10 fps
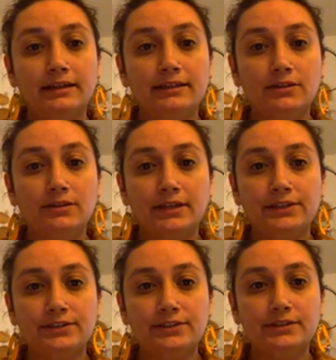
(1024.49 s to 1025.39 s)
any
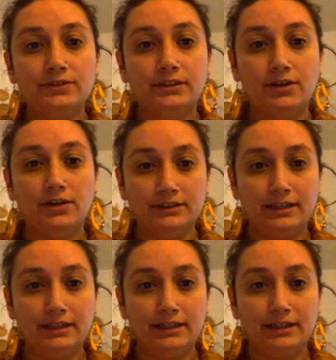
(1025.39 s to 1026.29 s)
location. You could
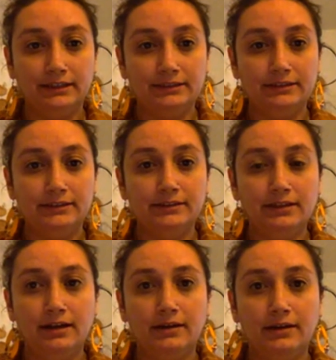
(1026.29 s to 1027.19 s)
contact
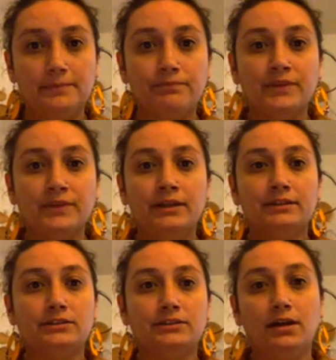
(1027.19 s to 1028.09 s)
the
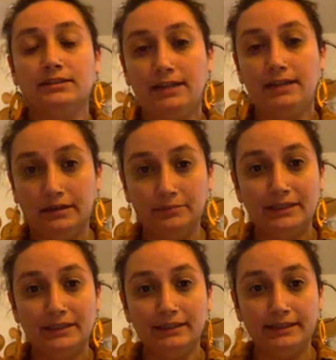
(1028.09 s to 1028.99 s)
SAWS
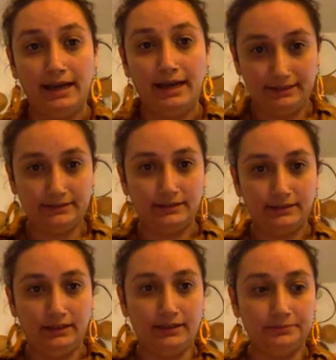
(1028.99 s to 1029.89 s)
Accountability Act
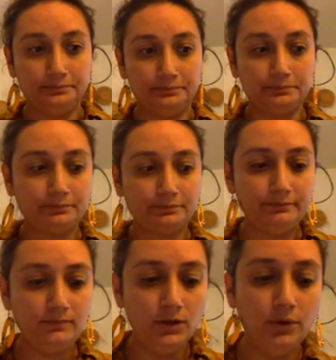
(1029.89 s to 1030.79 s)

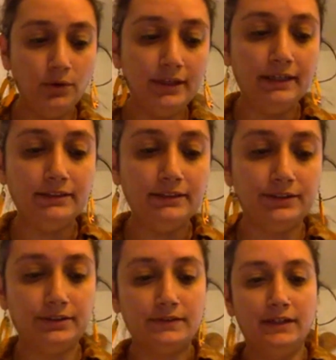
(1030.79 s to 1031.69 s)

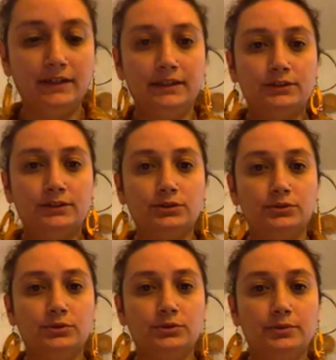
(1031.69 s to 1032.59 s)
organizers
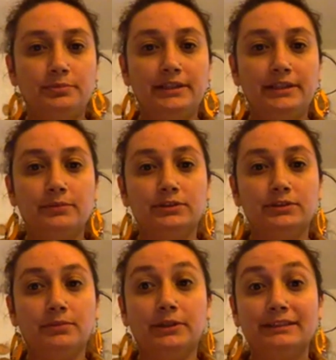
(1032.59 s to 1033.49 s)
to be able
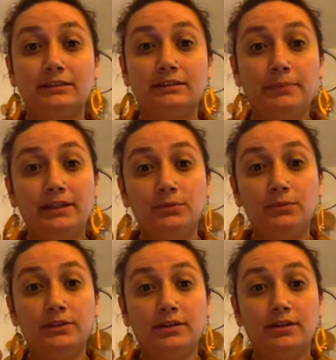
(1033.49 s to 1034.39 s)
to participate.
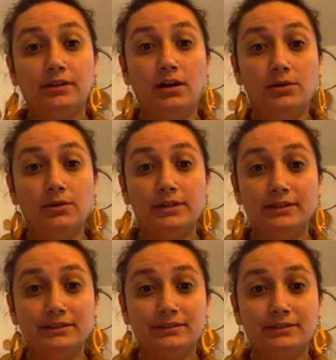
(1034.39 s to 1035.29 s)
We are
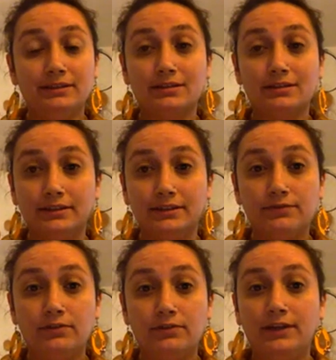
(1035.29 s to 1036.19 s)
always
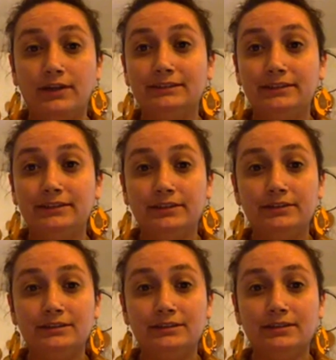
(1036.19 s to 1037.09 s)
looking for
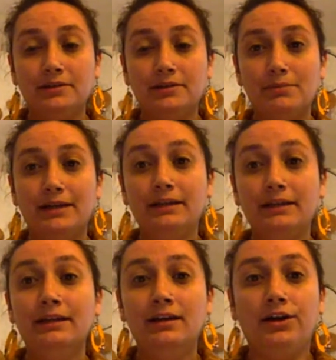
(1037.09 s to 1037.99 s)
volunteers to come
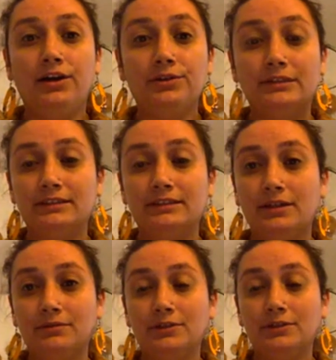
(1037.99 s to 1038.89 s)
by, although it's
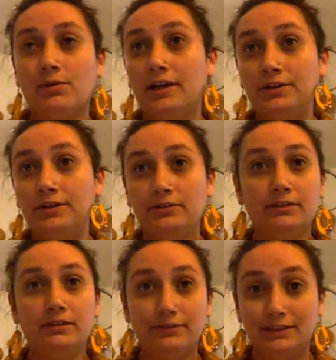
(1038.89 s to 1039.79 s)
not required. You
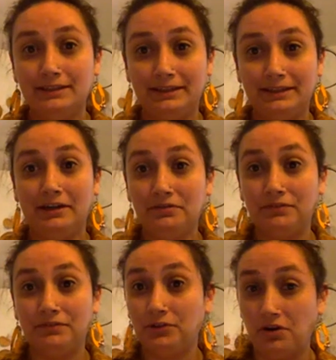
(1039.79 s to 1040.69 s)
don't even need to get off
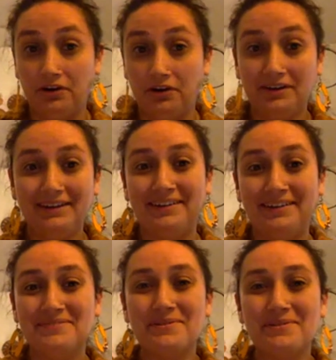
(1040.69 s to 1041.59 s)
of your car.
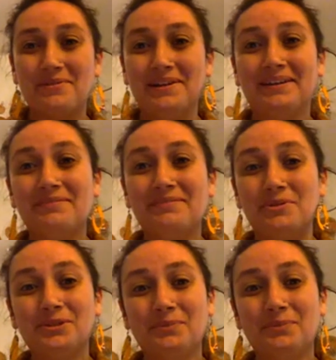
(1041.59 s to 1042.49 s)
We are at
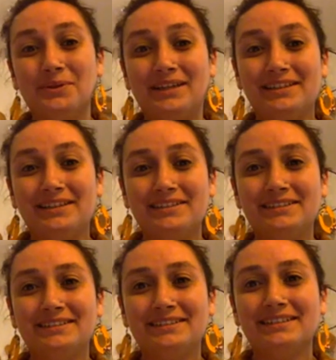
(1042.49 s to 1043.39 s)
multiple
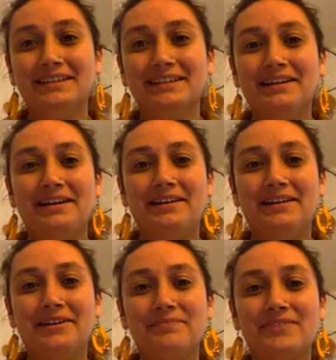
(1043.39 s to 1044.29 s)
locations
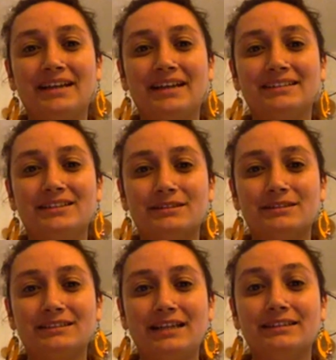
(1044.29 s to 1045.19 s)
at
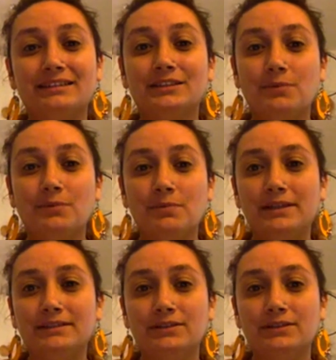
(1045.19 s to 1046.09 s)
this
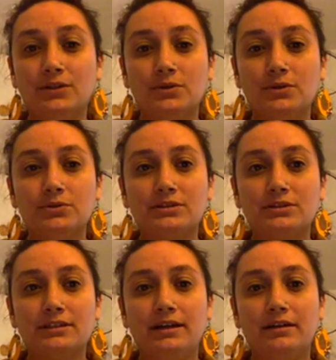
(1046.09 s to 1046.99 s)
moment, and
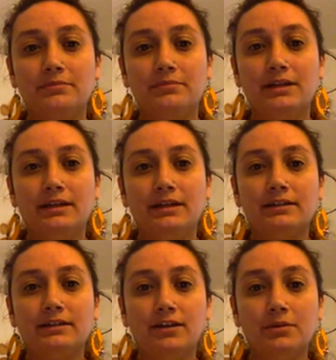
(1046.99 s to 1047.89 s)
those
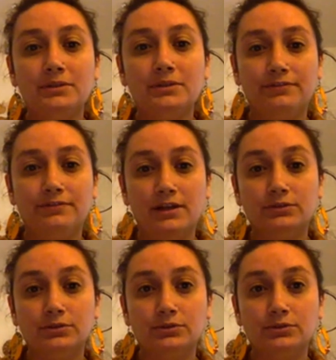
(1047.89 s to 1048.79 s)
can all be
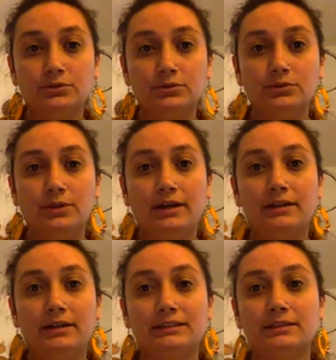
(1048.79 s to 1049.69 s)
found through
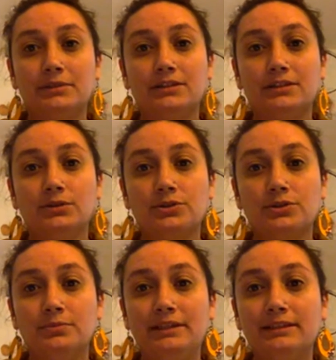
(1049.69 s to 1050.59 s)
some of the
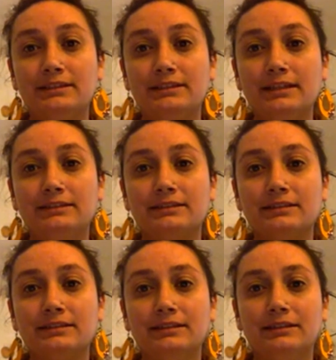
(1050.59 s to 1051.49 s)
social media sites.